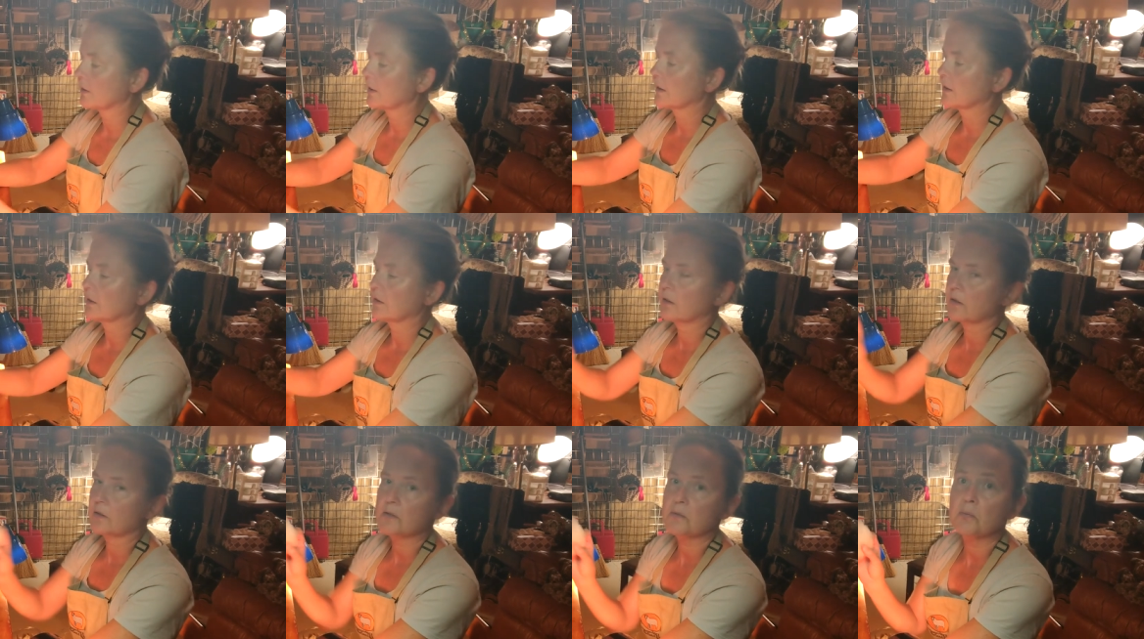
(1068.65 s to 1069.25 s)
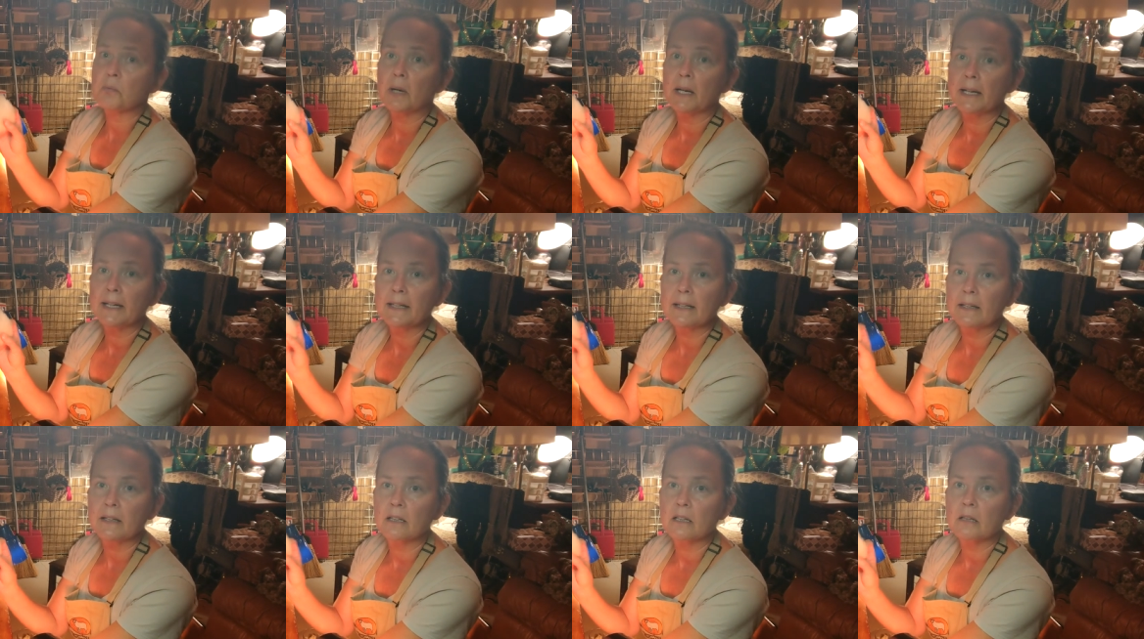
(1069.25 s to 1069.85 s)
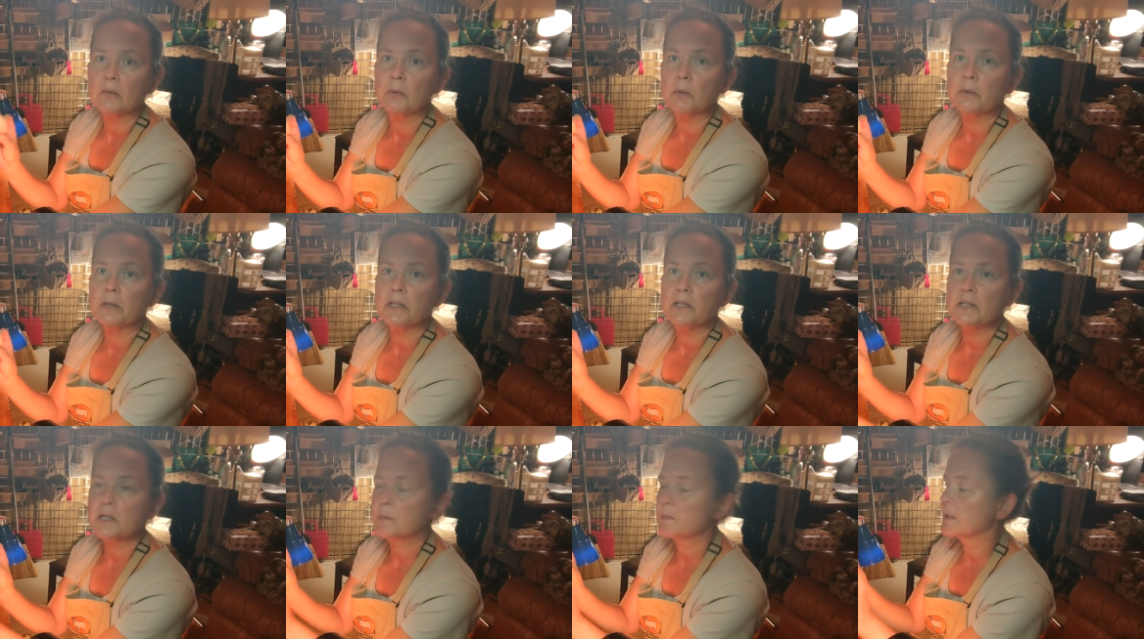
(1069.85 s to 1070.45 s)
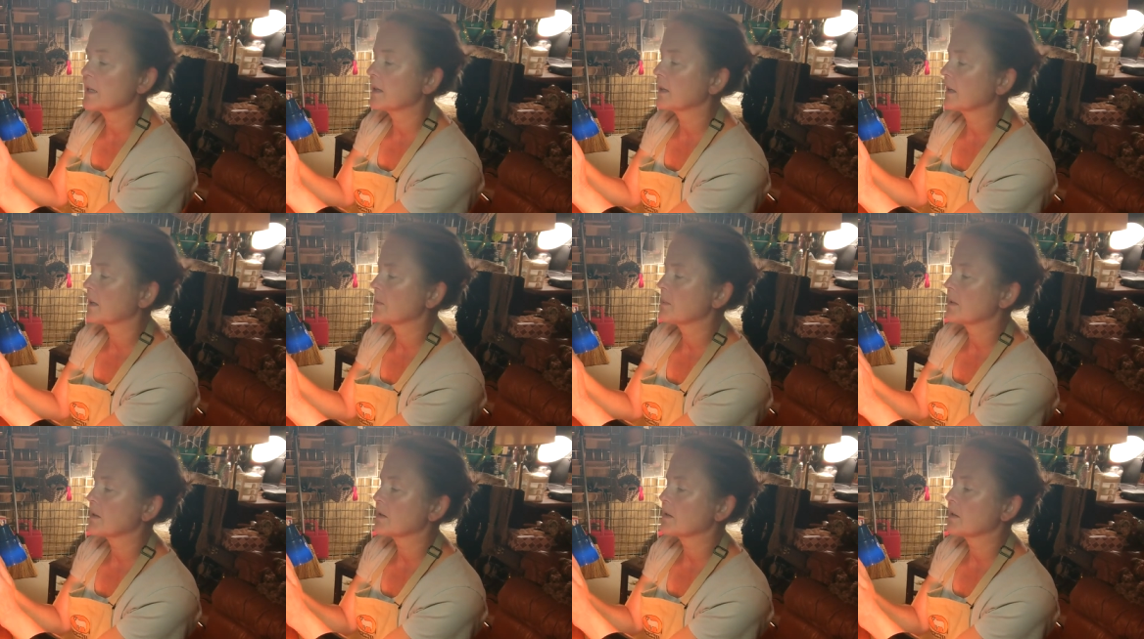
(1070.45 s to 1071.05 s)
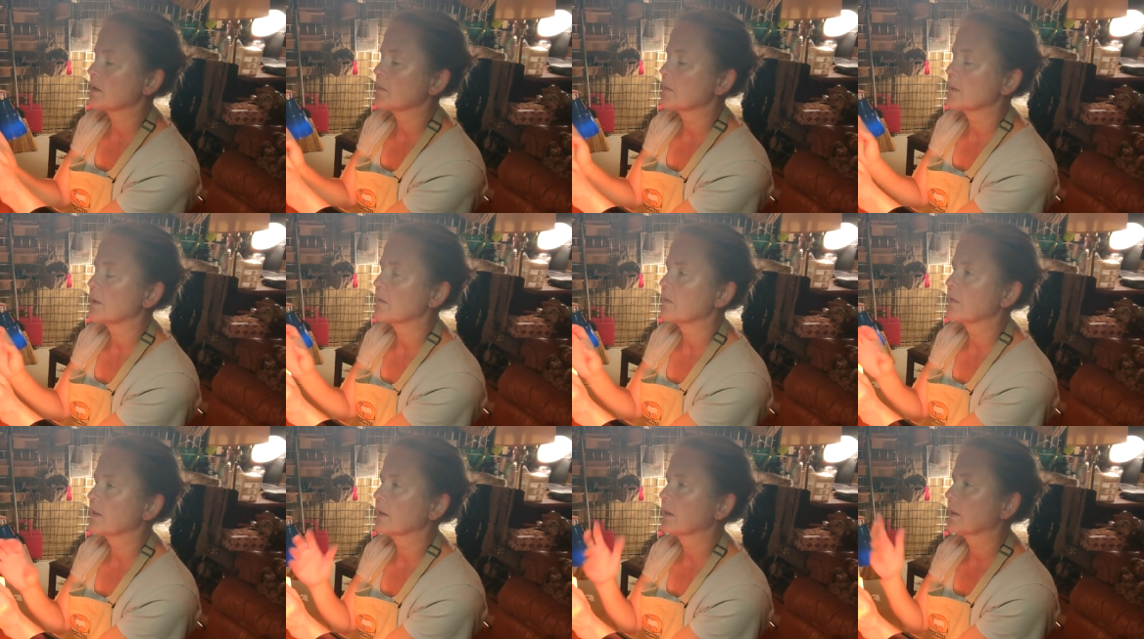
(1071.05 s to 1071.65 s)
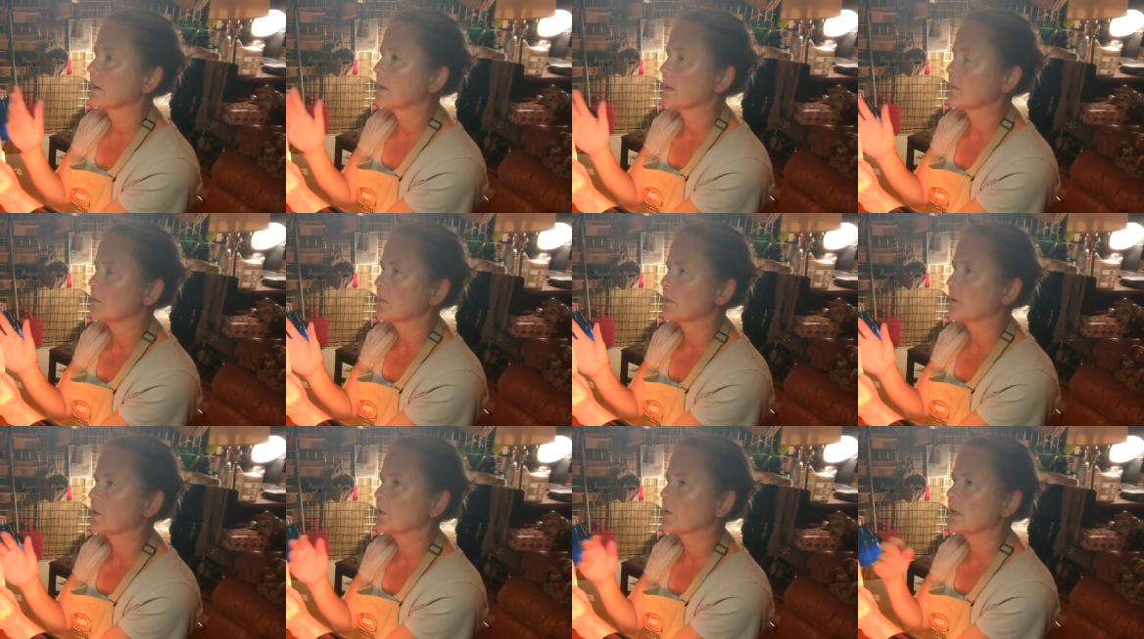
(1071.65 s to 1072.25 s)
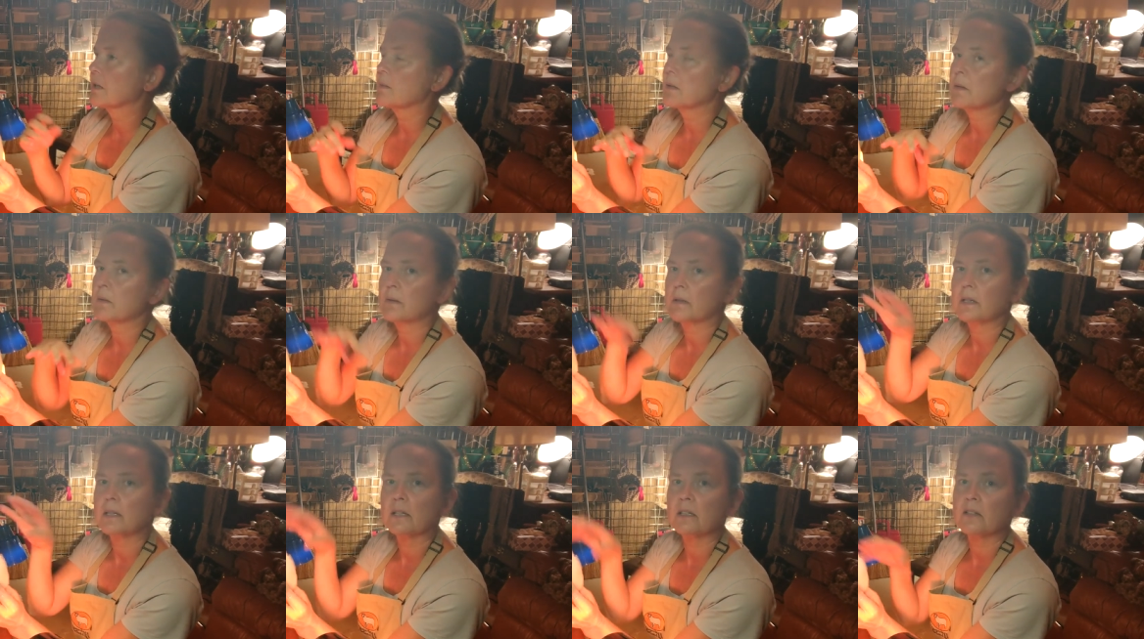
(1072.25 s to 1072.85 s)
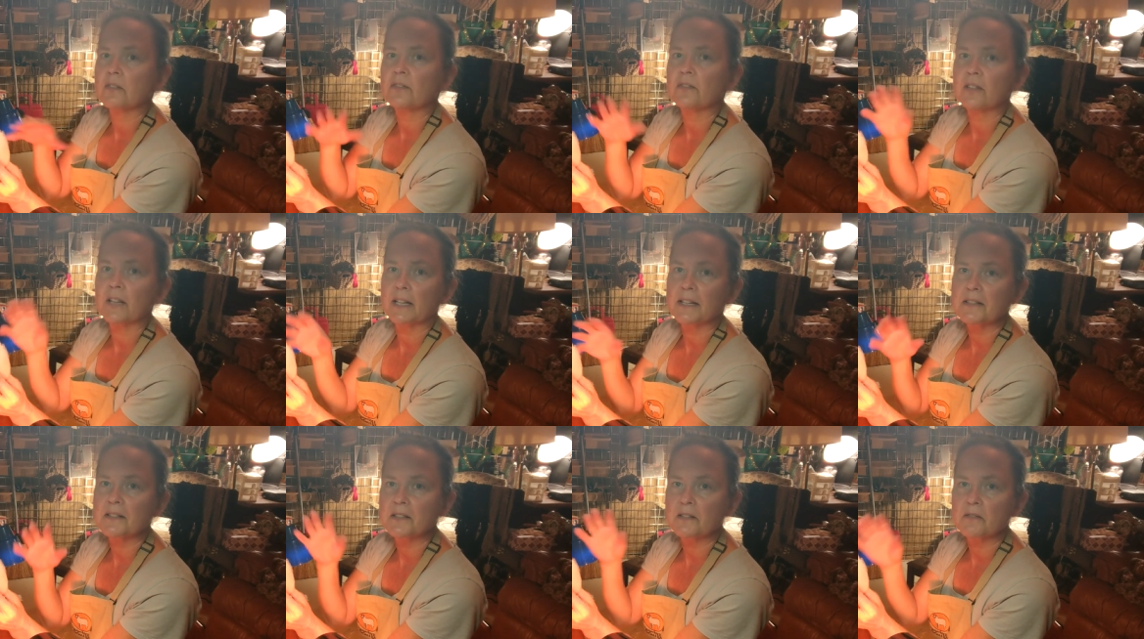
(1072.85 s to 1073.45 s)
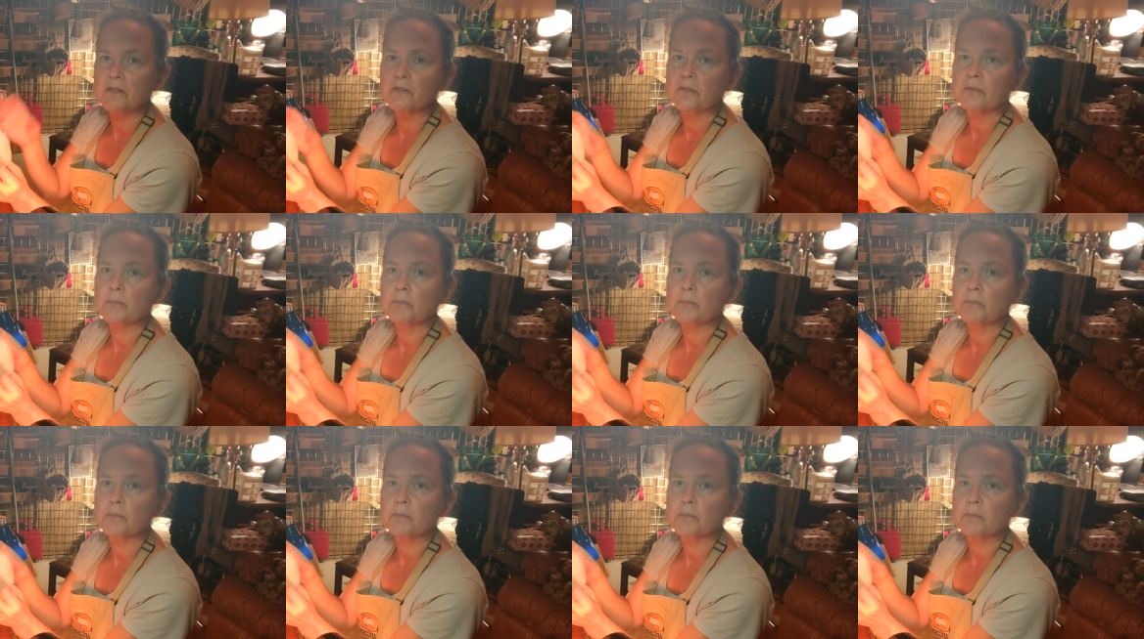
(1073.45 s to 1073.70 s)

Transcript: It looks white here, but when you spin it up, it's going to be very creamy with little flecks of